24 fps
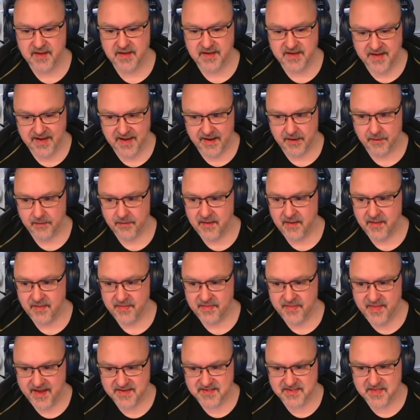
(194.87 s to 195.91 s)
Now
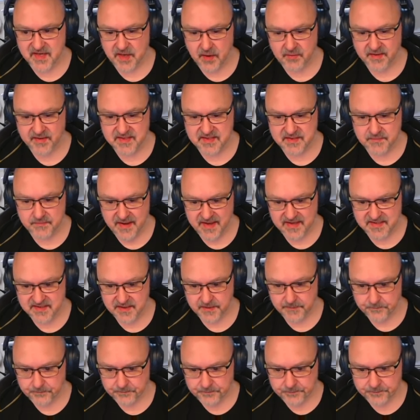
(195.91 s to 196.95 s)
that's going to matter
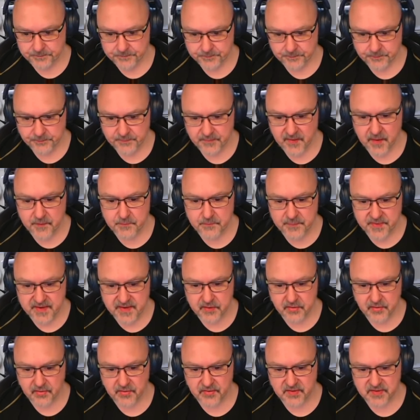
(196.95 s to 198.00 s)

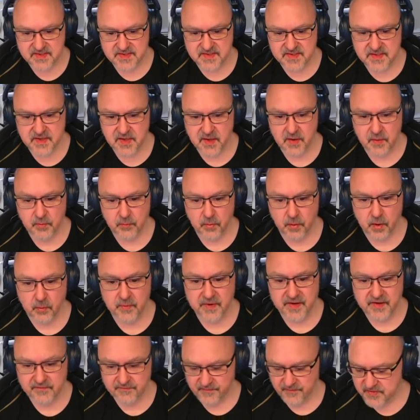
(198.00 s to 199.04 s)
because while
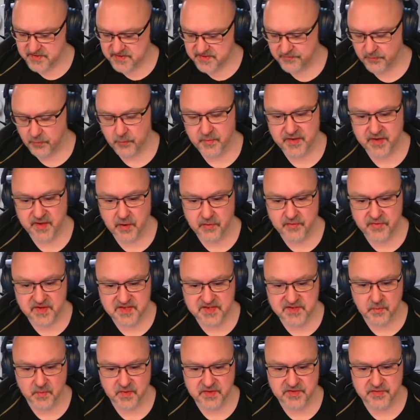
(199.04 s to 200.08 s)
we first of all we know
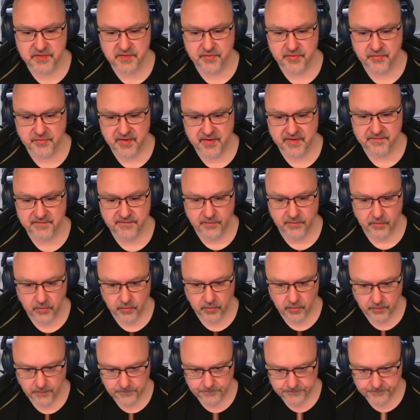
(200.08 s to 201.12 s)
these are one, two, three,
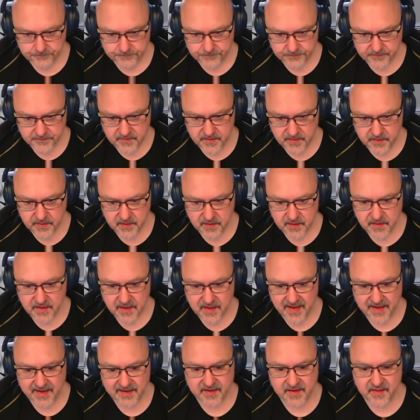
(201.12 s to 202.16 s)
four,
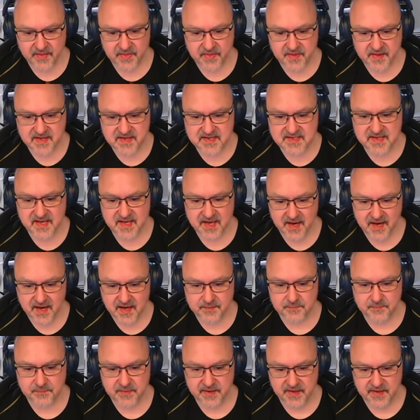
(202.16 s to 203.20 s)
and these
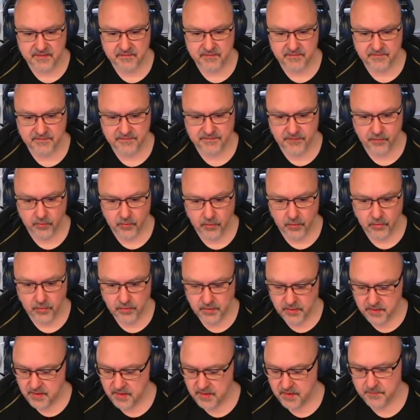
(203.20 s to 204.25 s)
can't be four
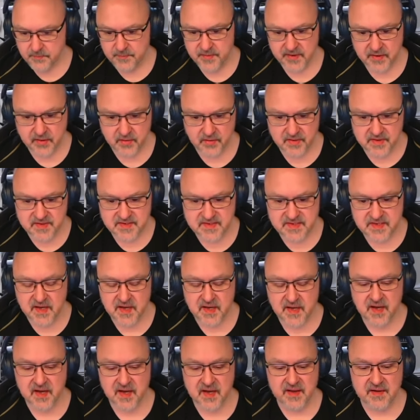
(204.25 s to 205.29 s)
because
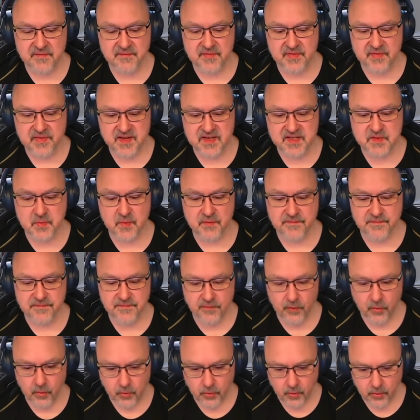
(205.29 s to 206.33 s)
if these were
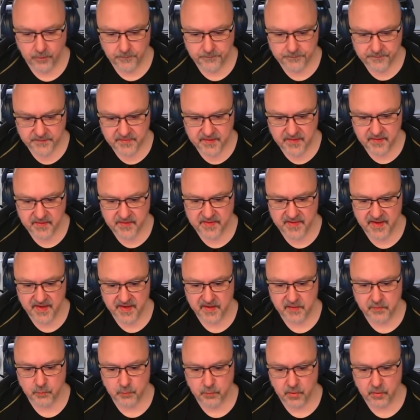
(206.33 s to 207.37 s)
four
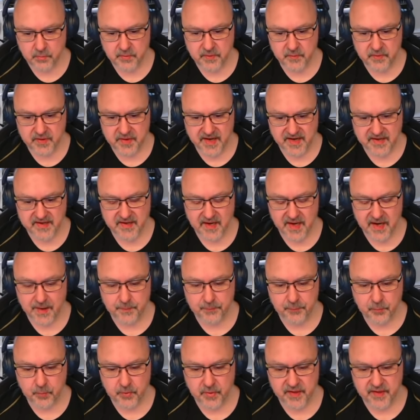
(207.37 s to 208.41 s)
then what we would end
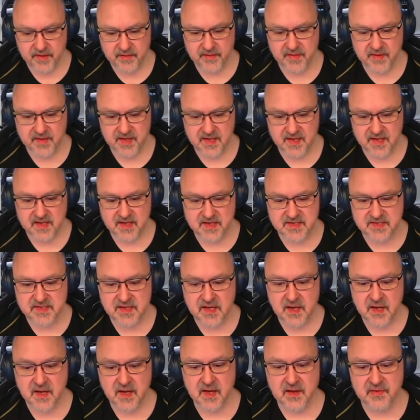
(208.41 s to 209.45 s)
up with is
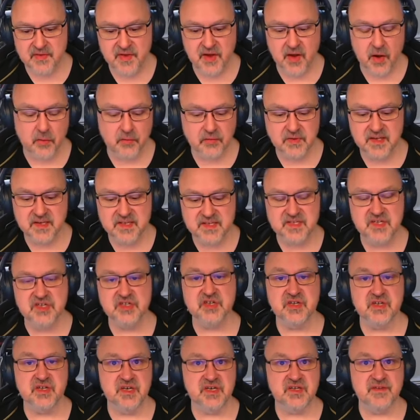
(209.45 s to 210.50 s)
the only
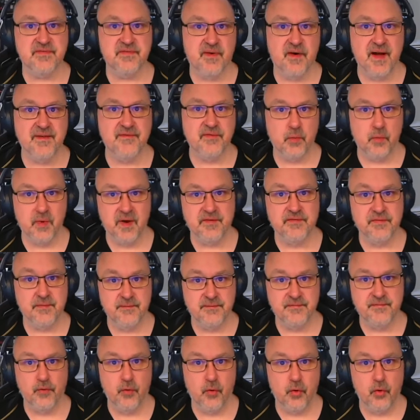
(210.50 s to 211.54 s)
digit that is five away from
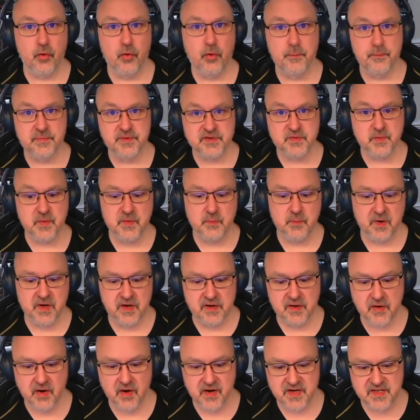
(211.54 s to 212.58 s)
four between one
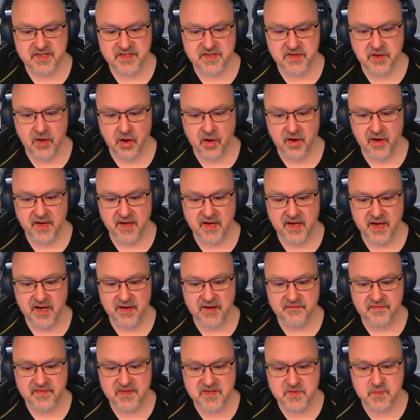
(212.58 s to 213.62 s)
and nine is nine. And
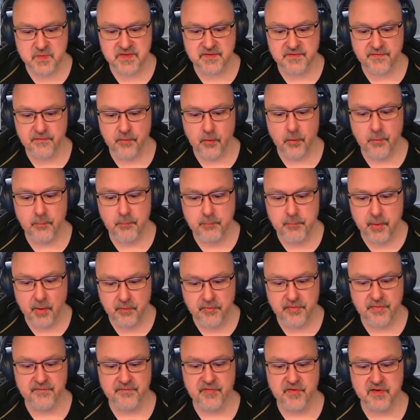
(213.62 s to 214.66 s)
if this was a four,
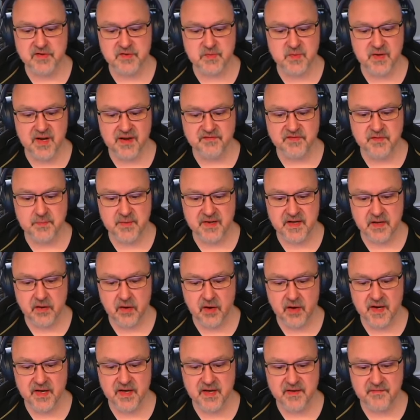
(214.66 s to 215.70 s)
both of those would have to be
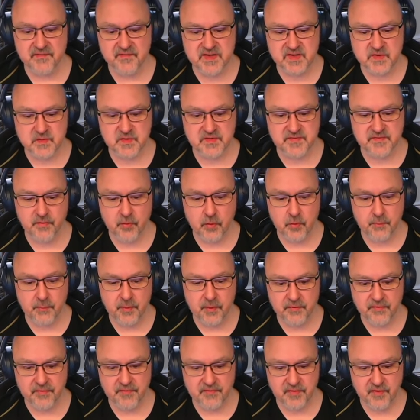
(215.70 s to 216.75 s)
nine. If this was four,
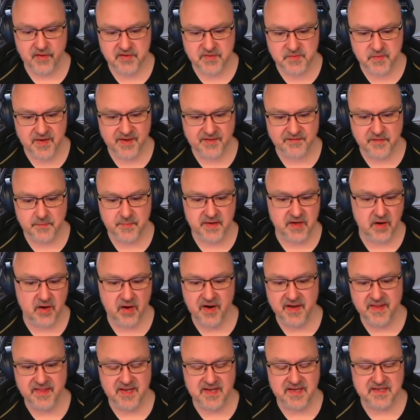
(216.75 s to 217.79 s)
both of those would have to be
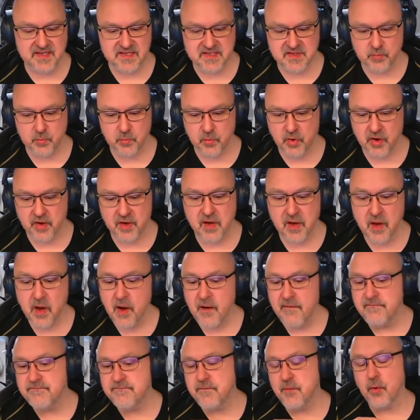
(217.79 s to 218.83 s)
nine. That doesn't work
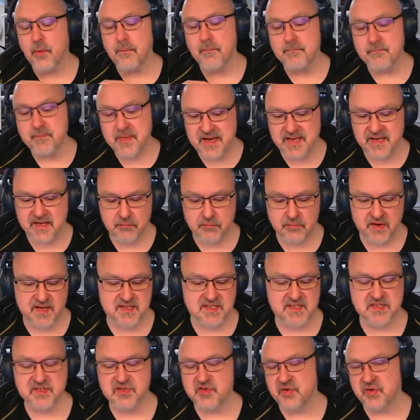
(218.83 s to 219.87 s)
for many
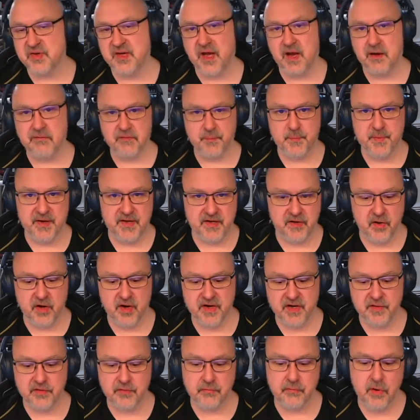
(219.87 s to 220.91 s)
reasons. You can't repeat
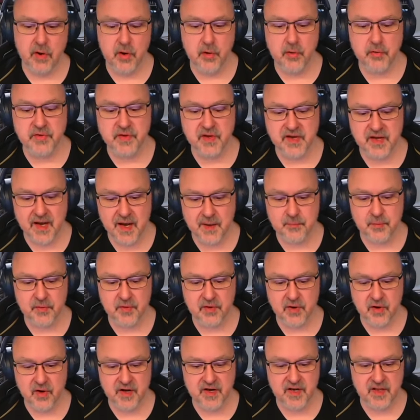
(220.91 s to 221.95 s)
nine in the row, you can't put
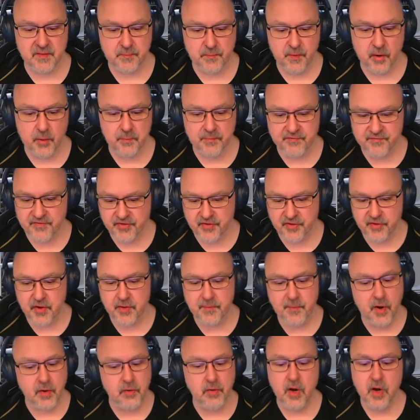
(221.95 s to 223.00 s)
nine in the bulb of a
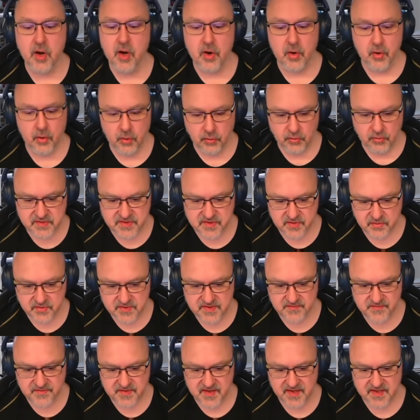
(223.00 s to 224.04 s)
thermo, all sorts
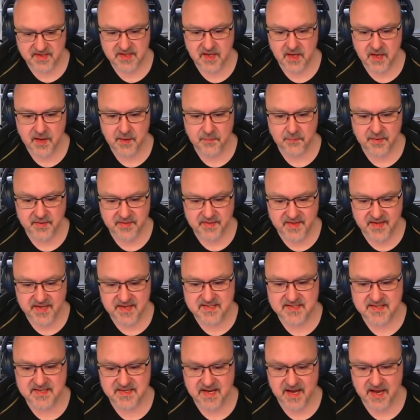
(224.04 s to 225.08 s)
of things. But
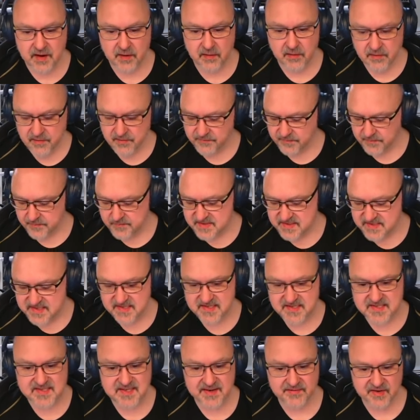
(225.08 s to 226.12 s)
these are now from
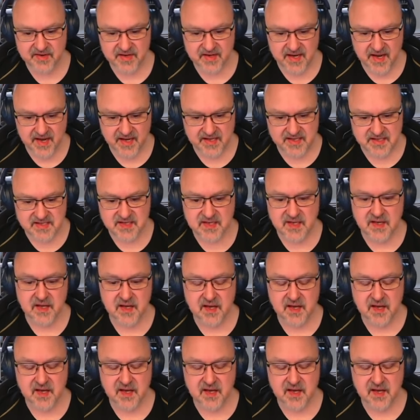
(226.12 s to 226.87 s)
six, seven, and eight.